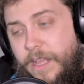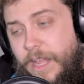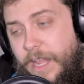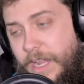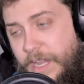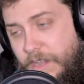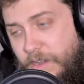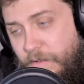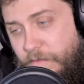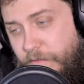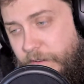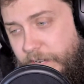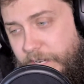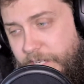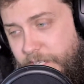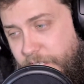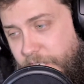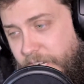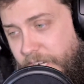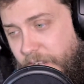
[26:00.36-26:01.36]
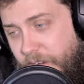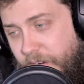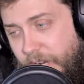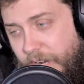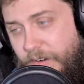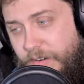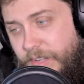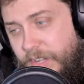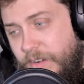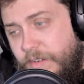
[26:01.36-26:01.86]
And don't forget to check out
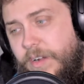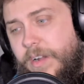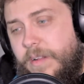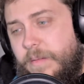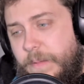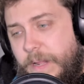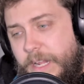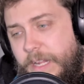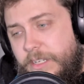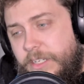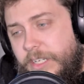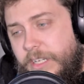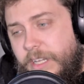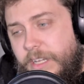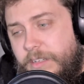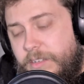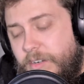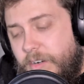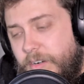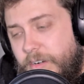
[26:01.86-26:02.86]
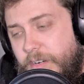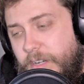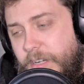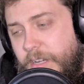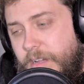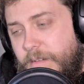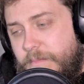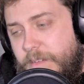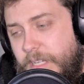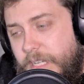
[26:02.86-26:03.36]
our curated page at
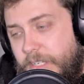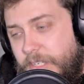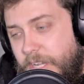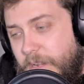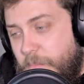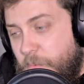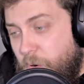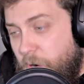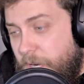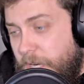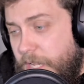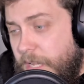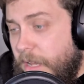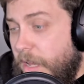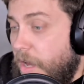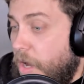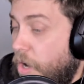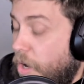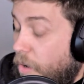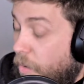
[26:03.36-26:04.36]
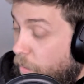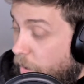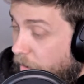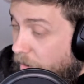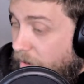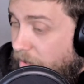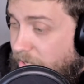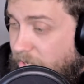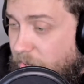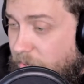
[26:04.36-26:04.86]
kickstarter.com/Gamerati.
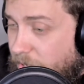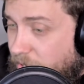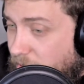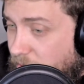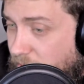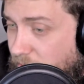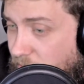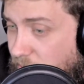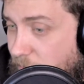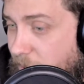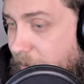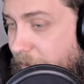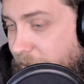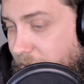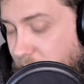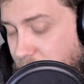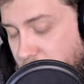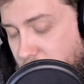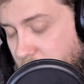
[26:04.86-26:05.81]
We are also on YouTube at